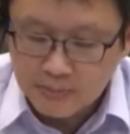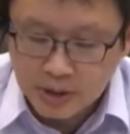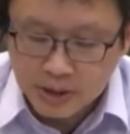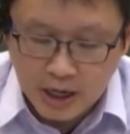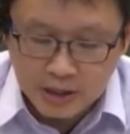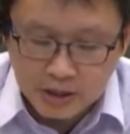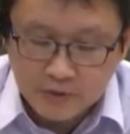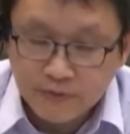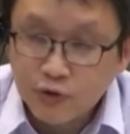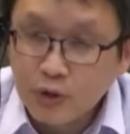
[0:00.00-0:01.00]
aimed at
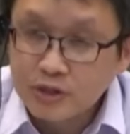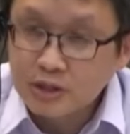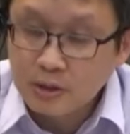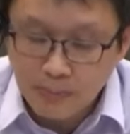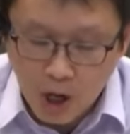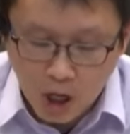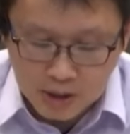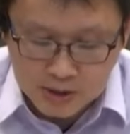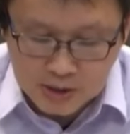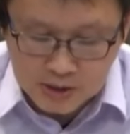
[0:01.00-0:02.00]
influencing the
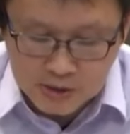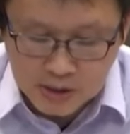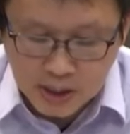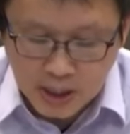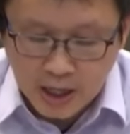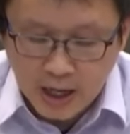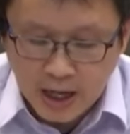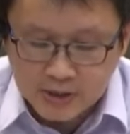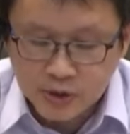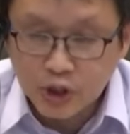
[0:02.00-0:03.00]
policies
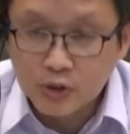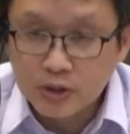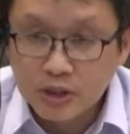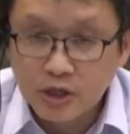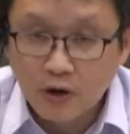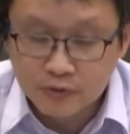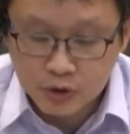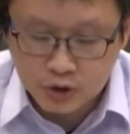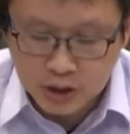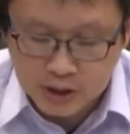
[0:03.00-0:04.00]
and security of
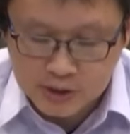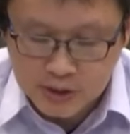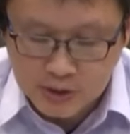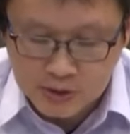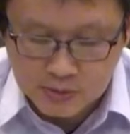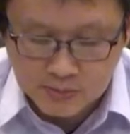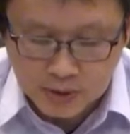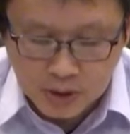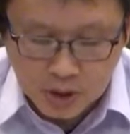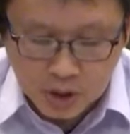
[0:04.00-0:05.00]
the United States.
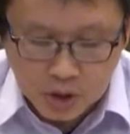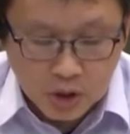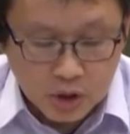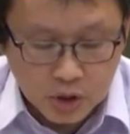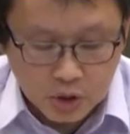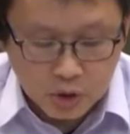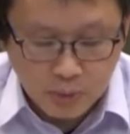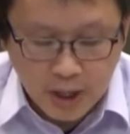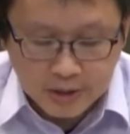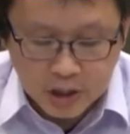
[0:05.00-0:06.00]
The
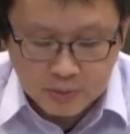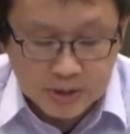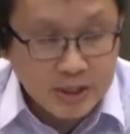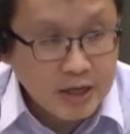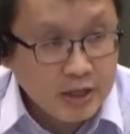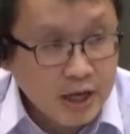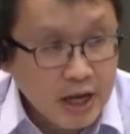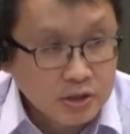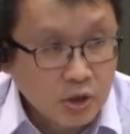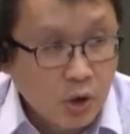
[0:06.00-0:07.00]
Global Engagement Center
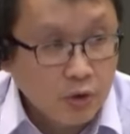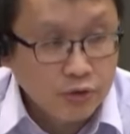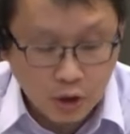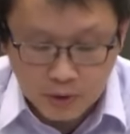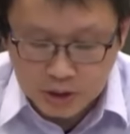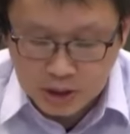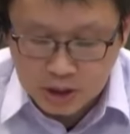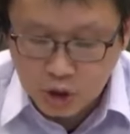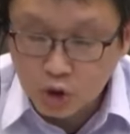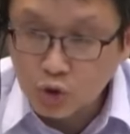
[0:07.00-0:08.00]
has the
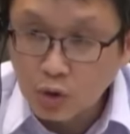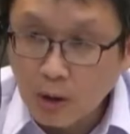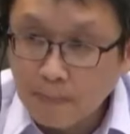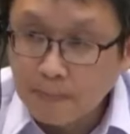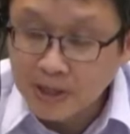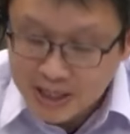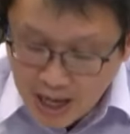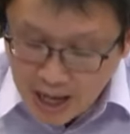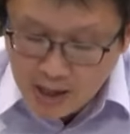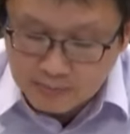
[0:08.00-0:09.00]
authority to
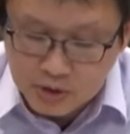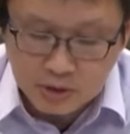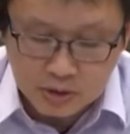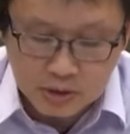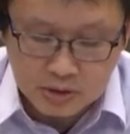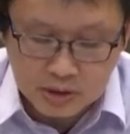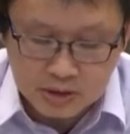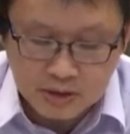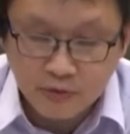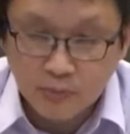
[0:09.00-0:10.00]
preempt the
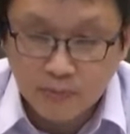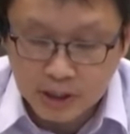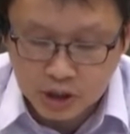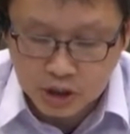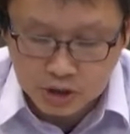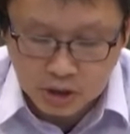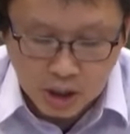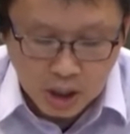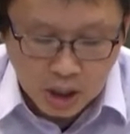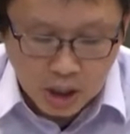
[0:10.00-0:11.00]
disinformation
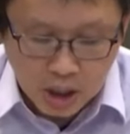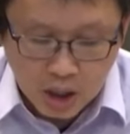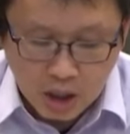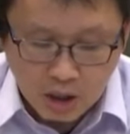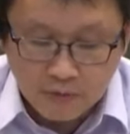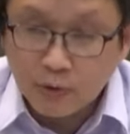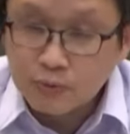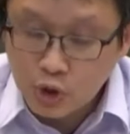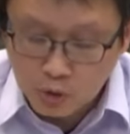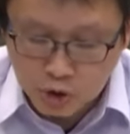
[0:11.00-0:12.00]

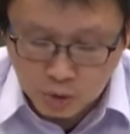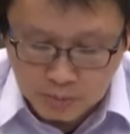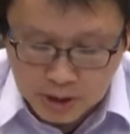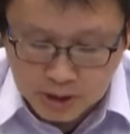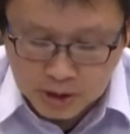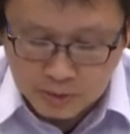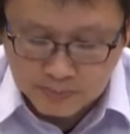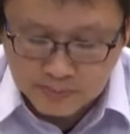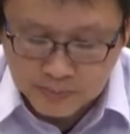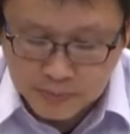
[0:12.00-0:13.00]
from social media.